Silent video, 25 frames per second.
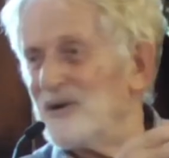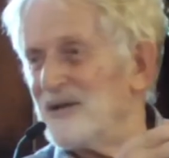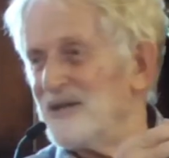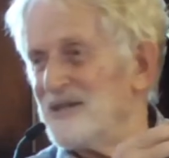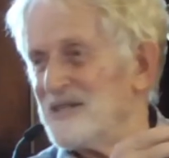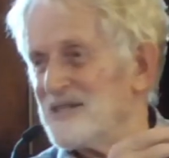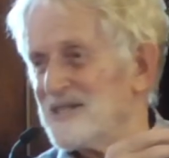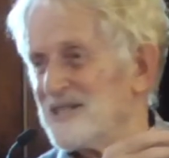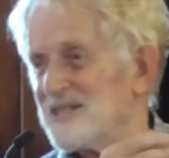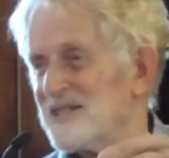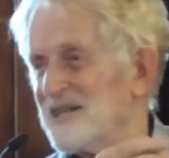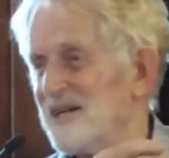
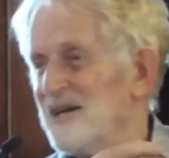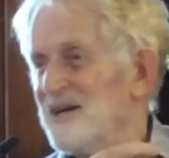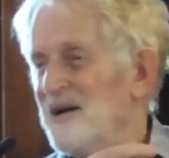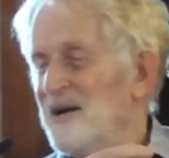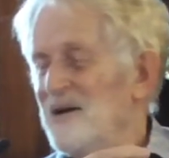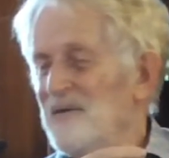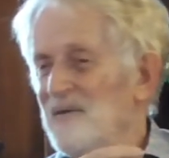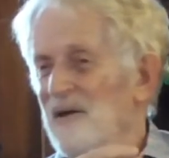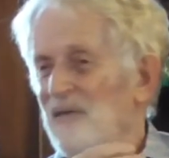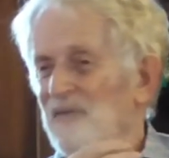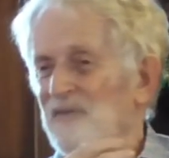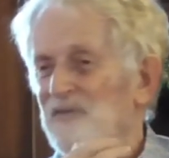is
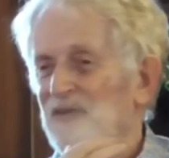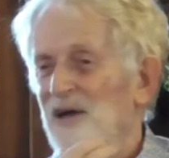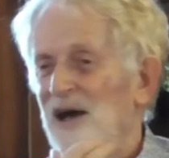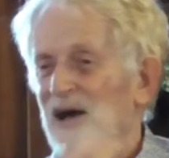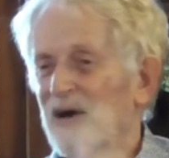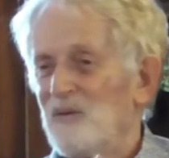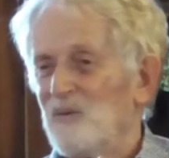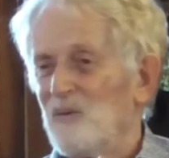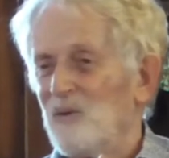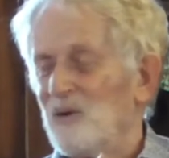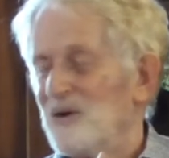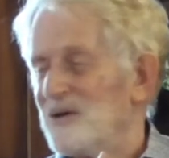
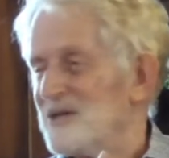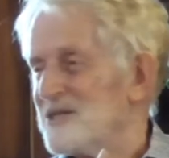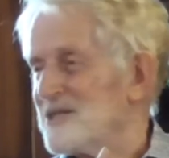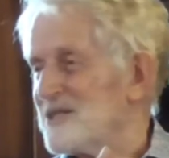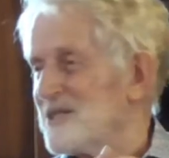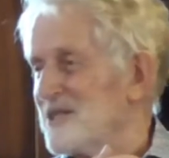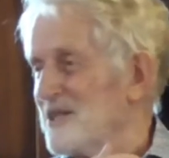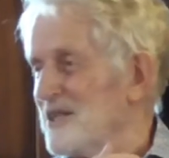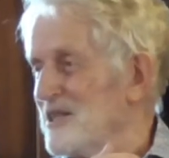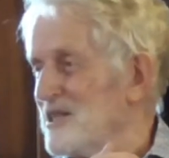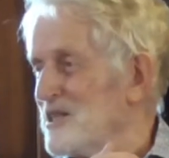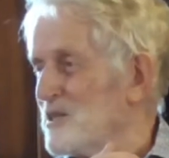that
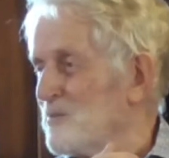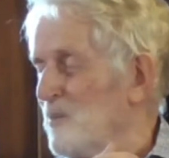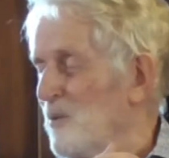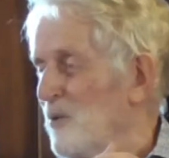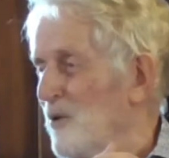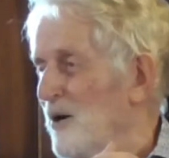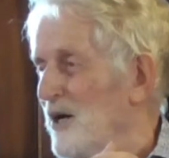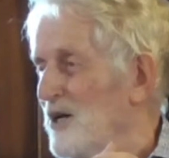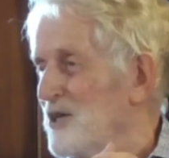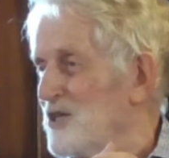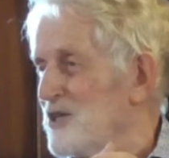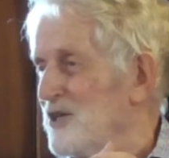was the
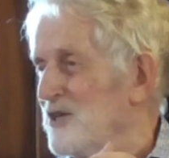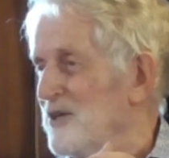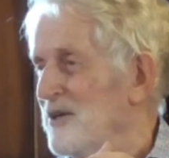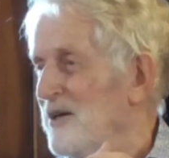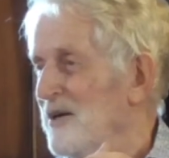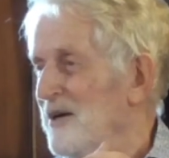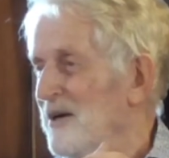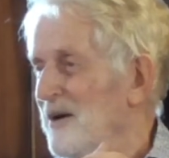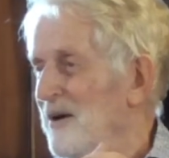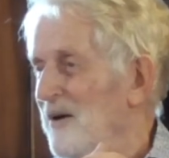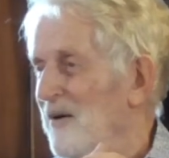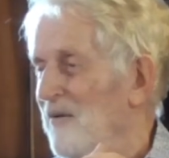inspiration
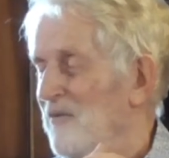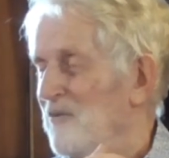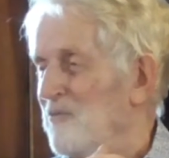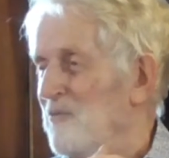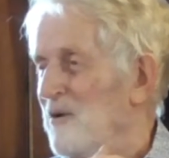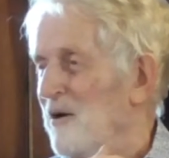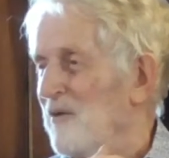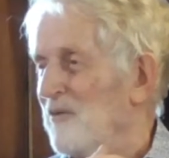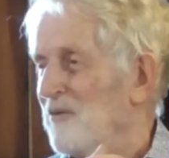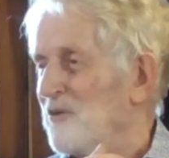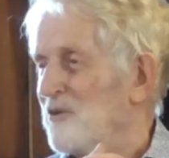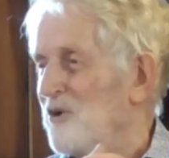
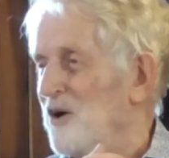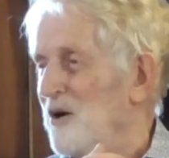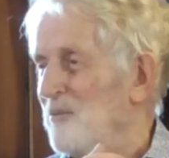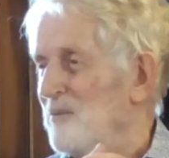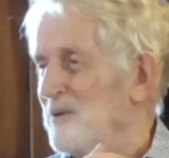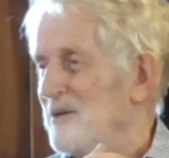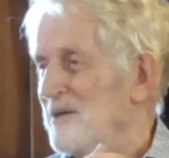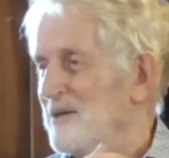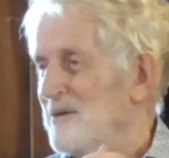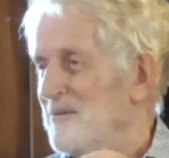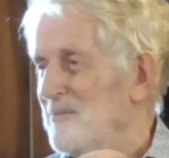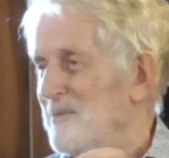of the
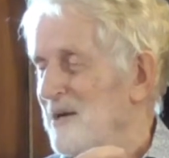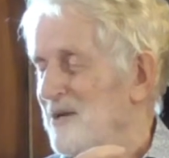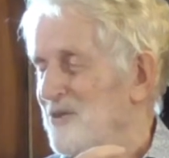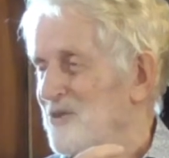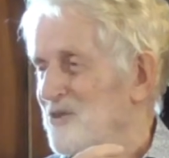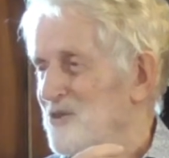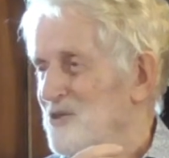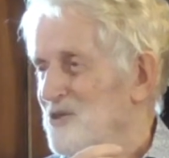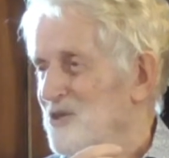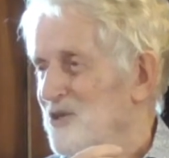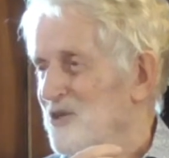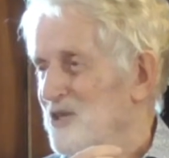comet in
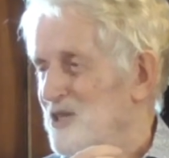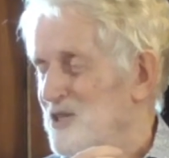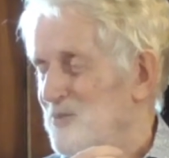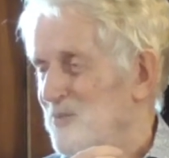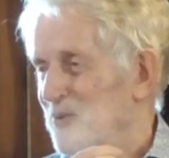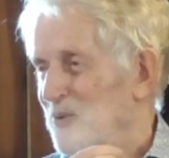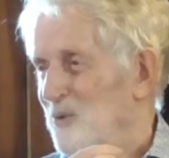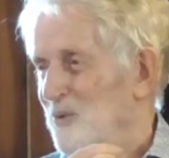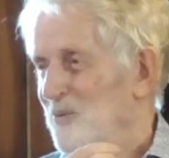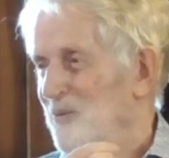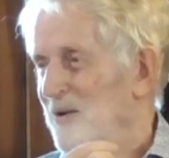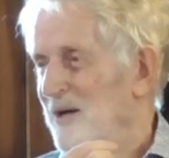Matthew's
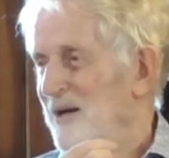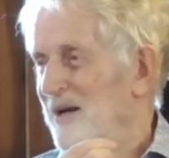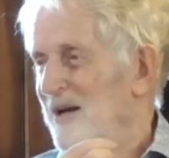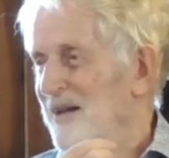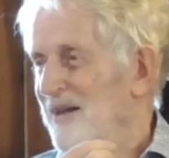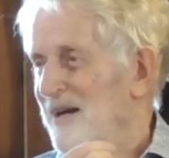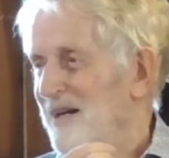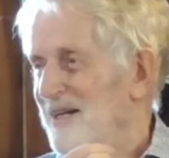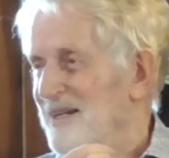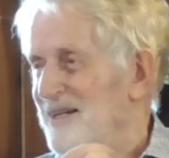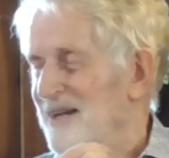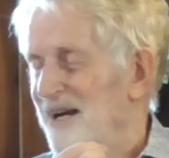Gospel.
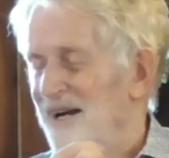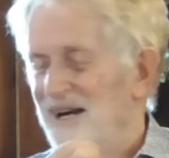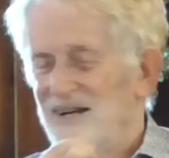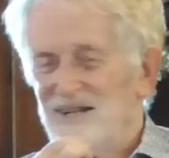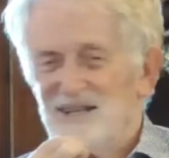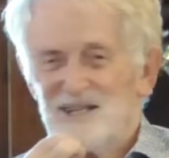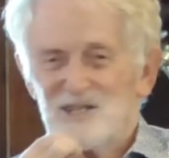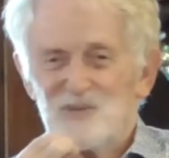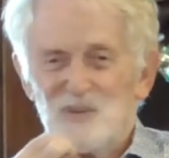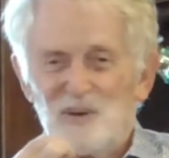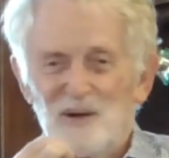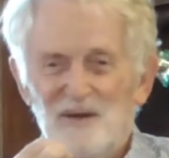
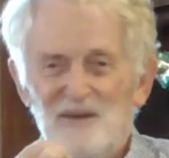That's